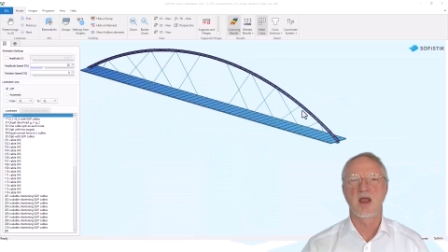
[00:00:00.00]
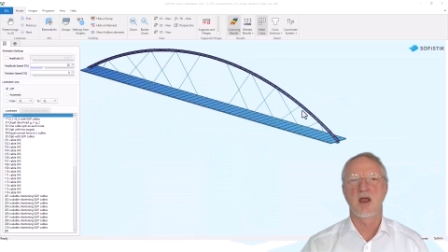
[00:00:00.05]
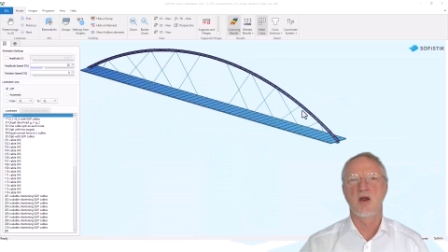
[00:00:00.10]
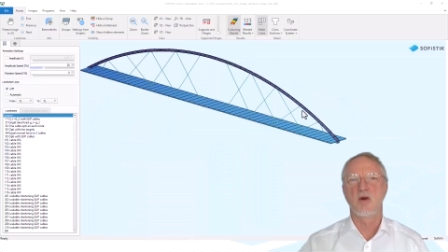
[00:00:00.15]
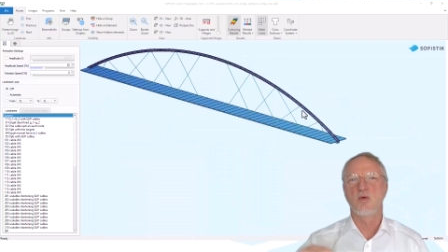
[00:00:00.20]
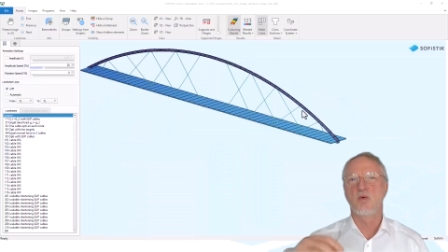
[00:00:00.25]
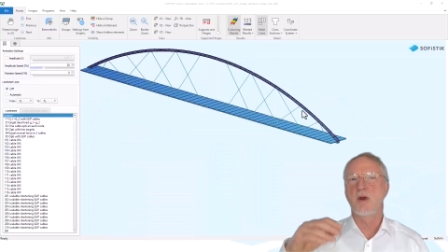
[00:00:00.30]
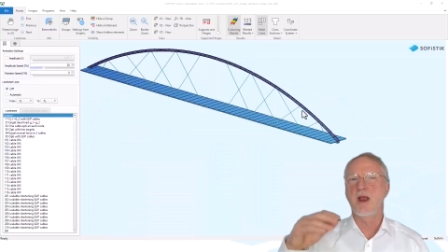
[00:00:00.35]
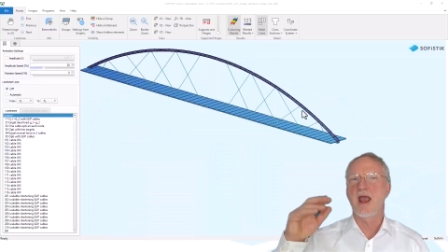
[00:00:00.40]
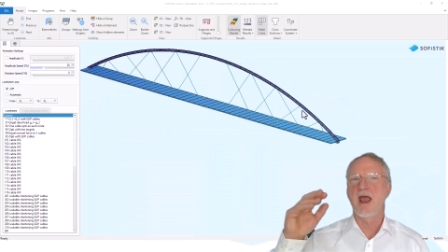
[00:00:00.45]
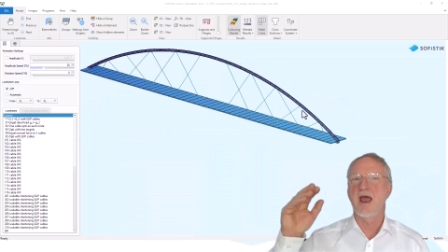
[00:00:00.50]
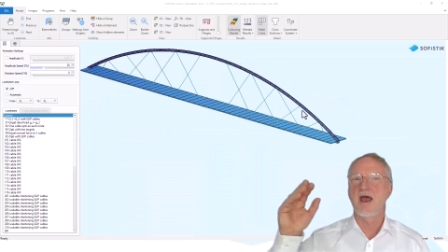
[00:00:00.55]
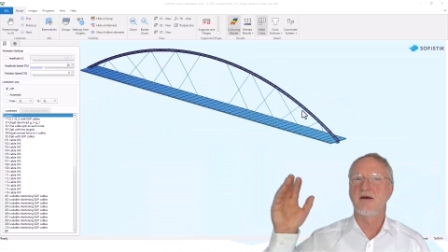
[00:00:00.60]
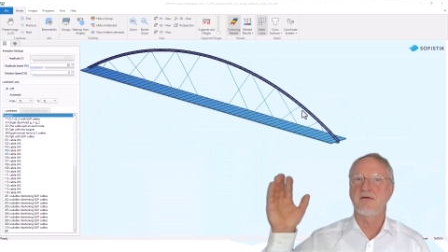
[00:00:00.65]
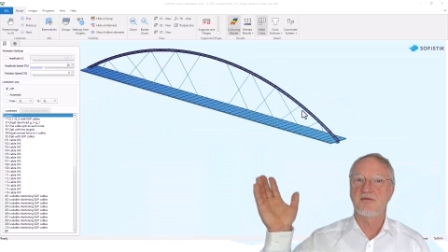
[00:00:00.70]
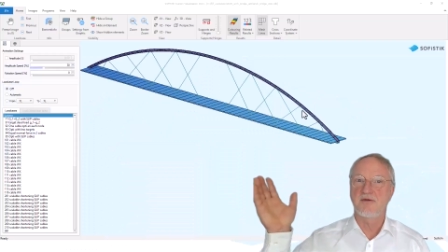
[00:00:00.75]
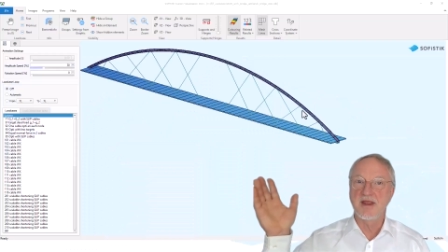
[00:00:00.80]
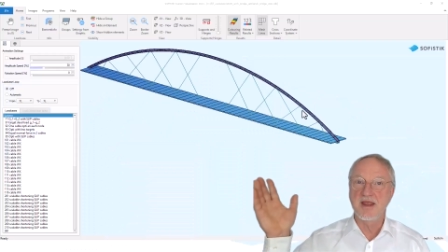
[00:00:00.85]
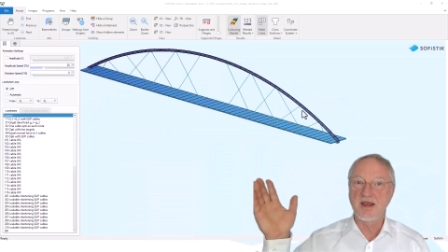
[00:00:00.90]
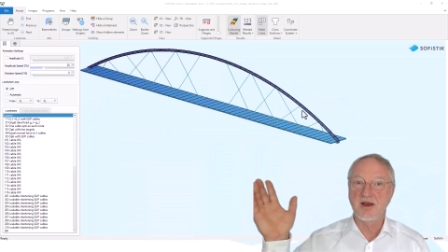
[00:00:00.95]
We
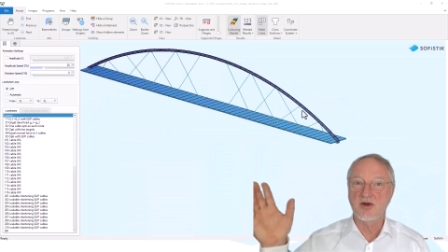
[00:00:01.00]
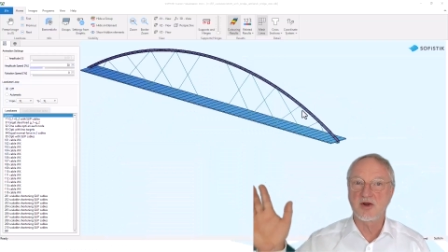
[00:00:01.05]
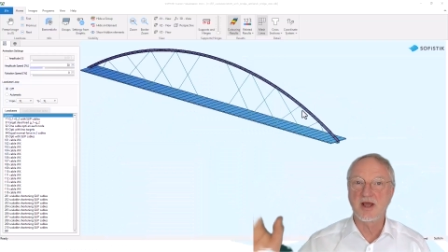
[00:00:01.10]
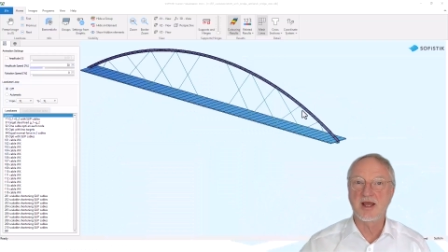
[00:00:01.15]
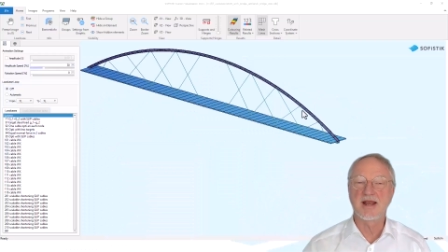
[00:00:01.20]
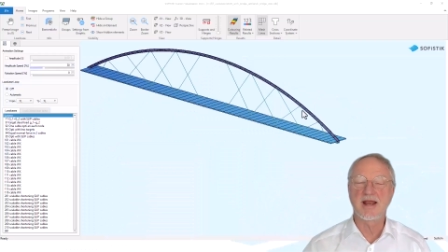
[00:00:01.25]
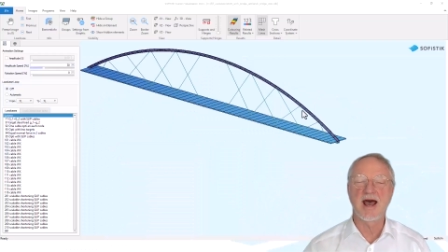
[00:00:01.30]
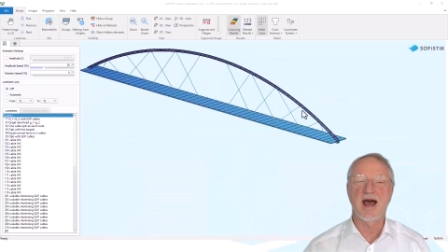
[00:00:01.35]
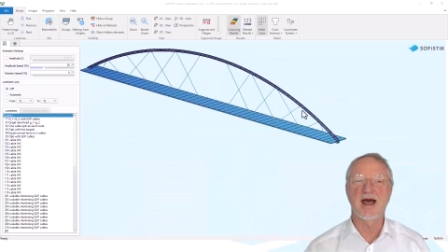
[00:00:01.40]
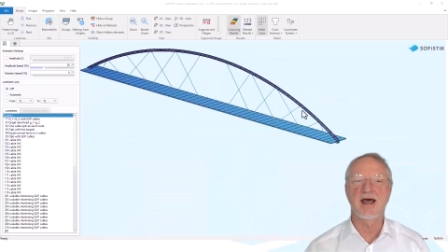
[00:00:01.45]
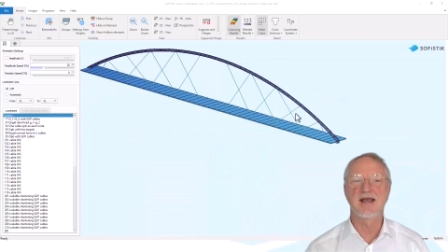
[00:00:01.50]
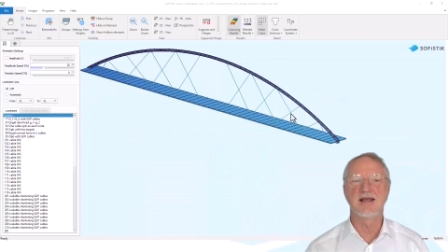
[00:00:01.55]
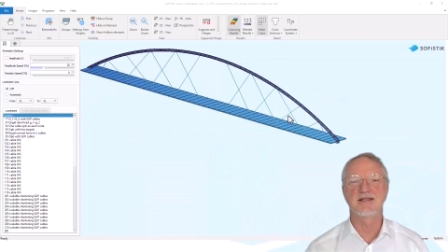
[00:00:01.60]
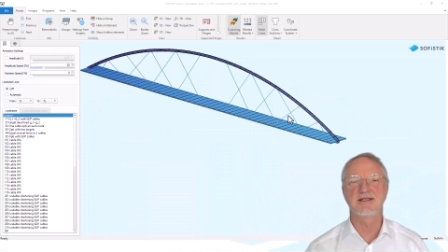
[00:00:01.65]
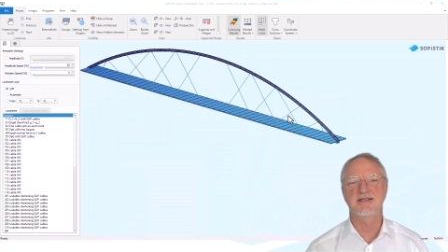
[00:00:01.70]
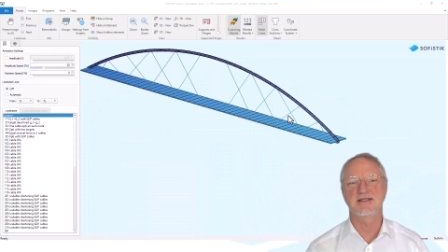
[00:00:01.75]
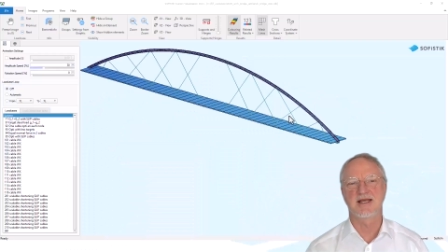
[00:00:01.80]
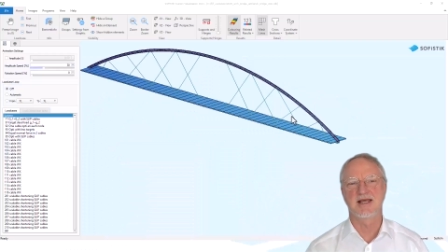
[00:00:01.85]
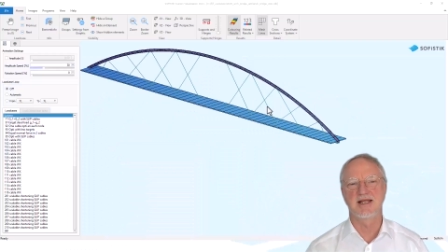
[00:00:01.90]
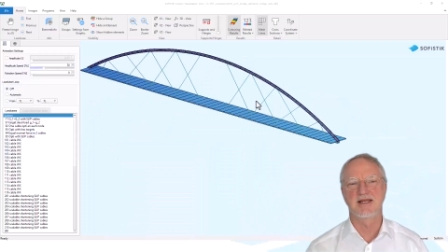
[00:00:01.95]
have here a
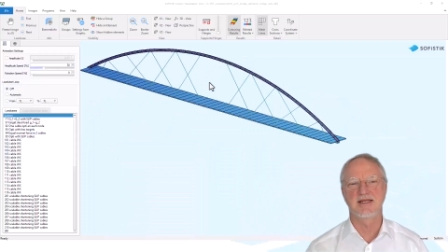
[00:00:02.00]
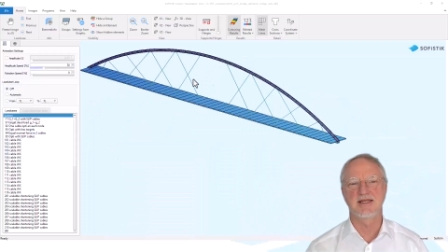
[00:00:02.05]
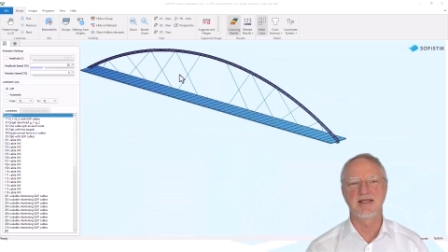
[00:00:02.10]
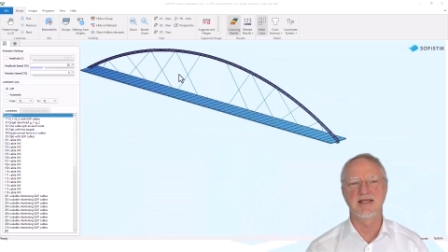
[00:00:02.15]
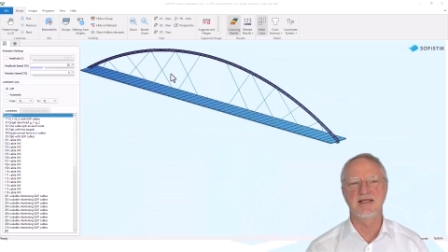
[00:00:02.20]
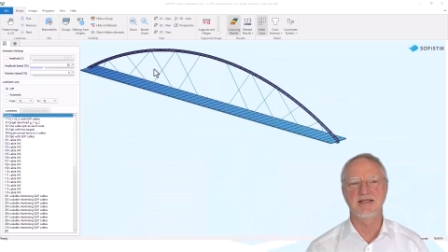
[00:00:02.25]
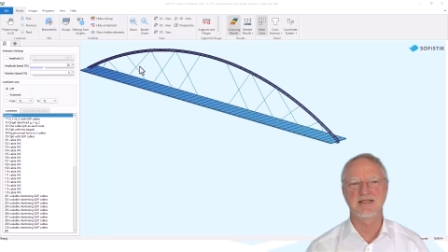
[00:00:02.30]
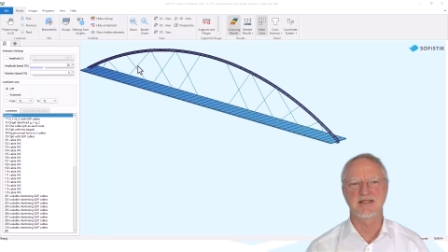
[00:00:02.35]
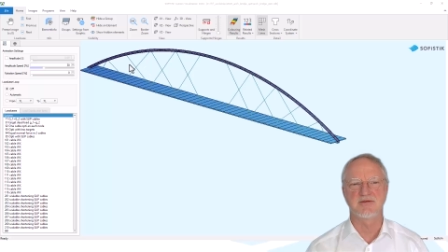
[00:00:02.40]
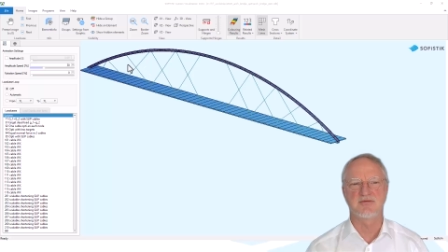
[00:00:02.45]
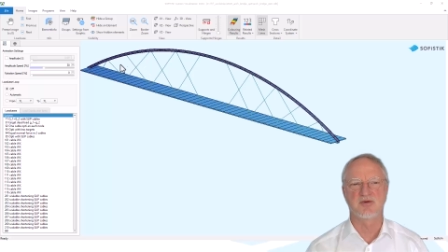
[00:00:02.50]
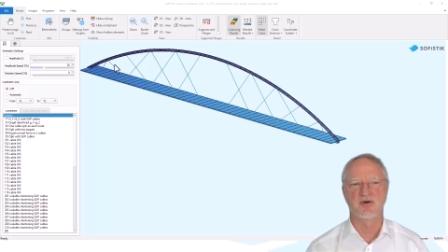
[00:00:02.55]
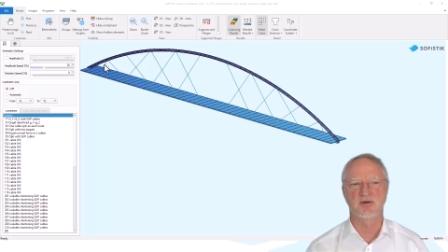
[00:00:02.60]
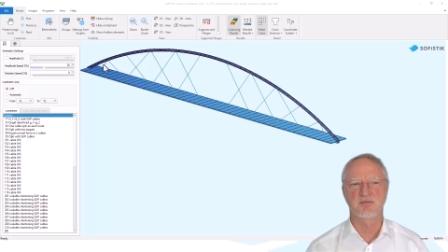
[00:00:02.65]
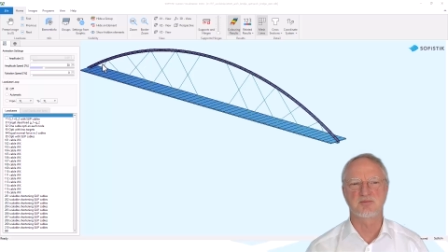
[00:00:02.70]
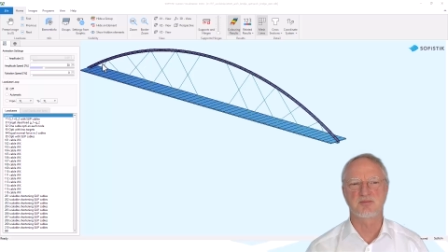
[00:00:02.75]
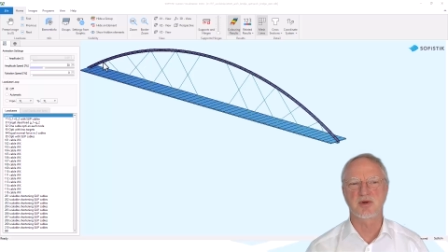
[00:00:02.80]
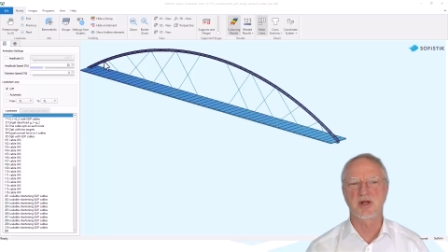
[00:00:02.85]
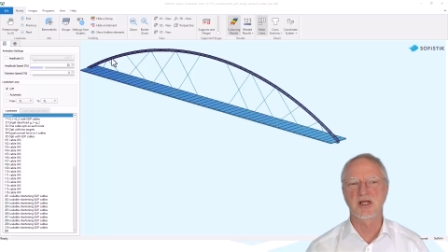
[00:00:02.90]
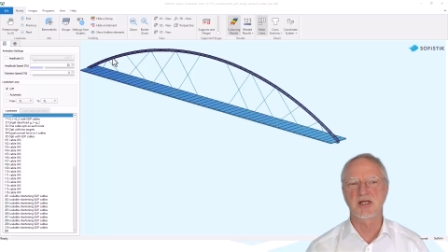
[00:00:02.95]
nice and easy
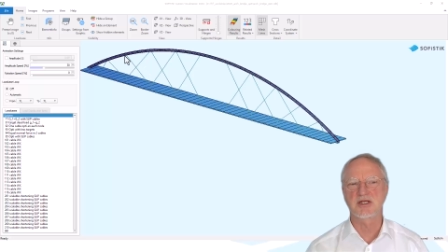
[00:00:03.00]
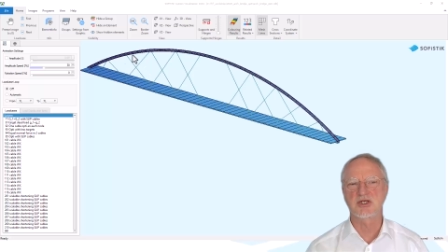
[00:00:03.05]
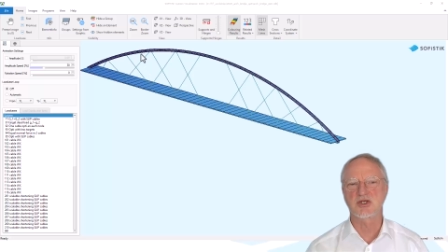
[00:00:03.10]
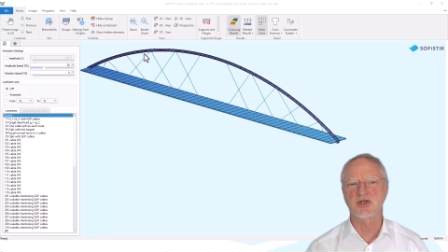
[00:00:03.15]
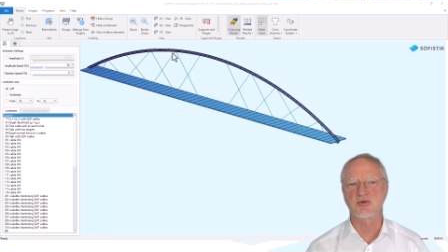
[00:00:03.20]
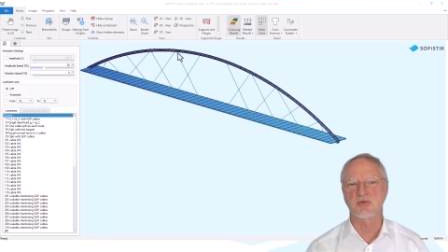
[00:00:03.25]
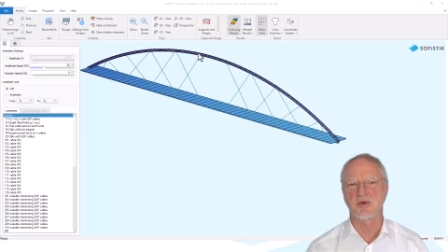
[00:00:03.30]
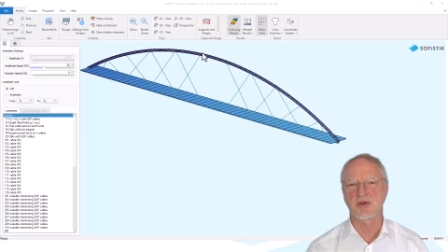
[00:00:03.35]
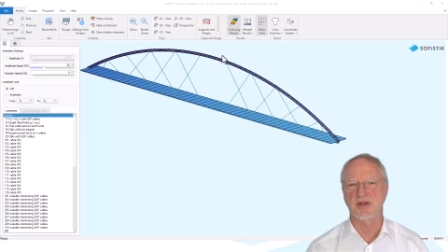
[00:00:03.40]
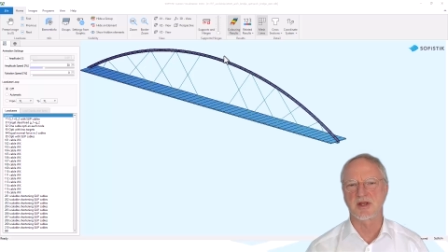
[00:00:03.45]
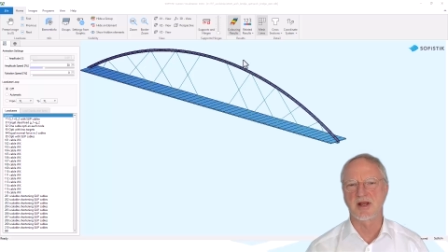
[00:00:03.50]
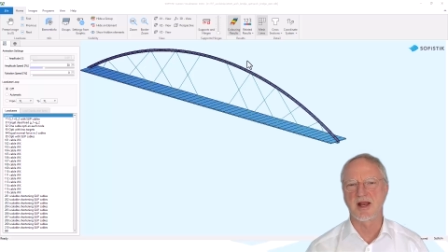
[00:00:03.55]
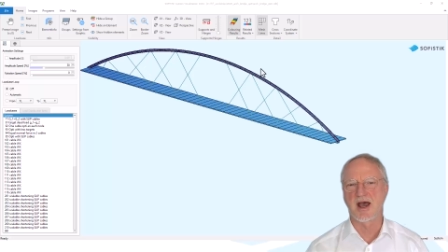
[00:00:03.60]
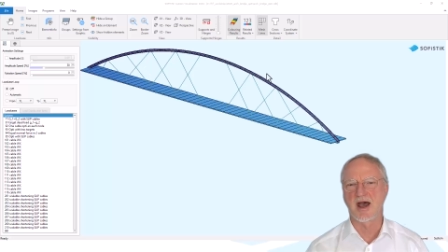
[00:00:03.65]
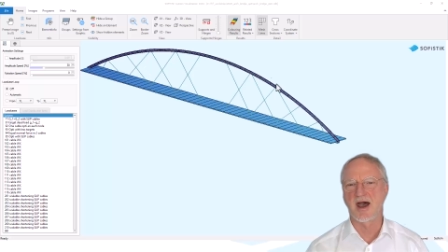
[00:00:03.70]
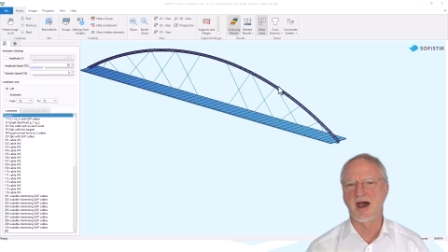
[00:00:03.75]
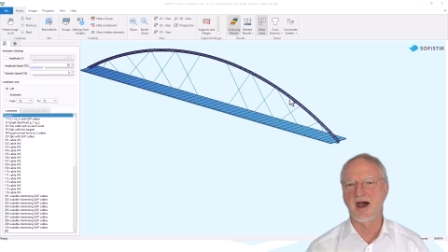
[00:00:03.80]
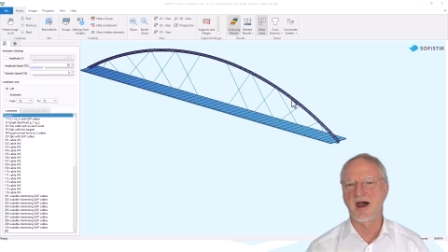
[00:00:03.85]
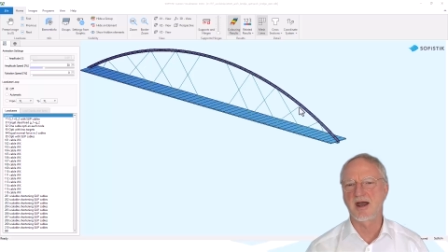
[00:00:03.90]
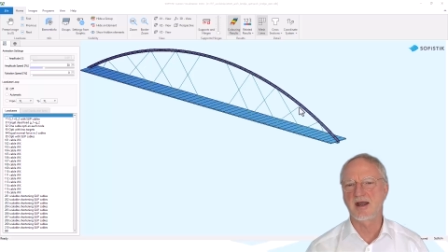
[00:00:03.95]
footbridge with an
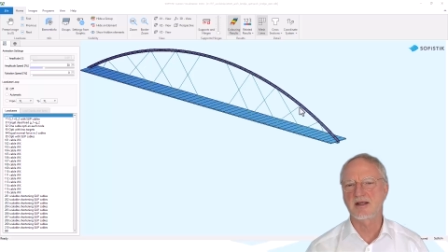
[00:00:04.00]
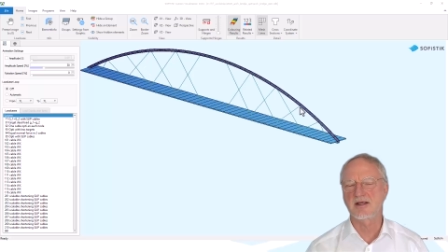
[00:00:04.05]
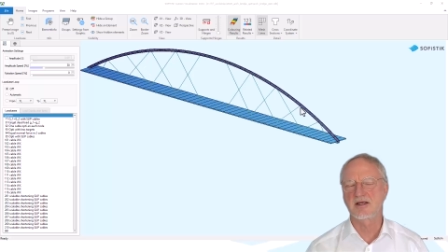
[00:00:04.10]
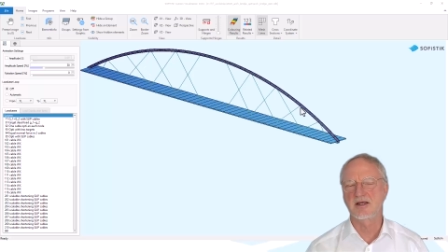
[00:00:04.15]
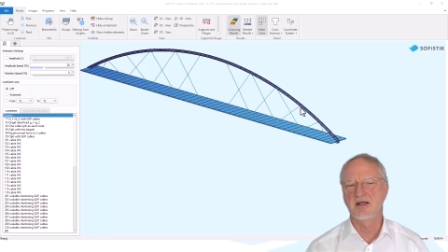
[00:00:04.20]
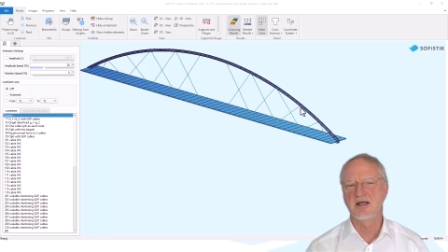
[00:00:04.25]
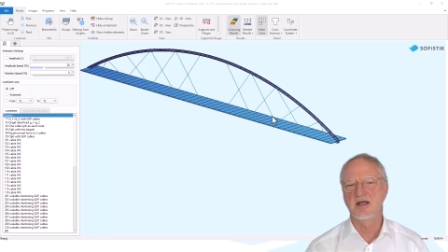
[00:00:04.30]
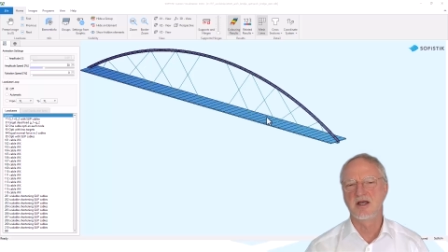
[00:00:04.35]
arc,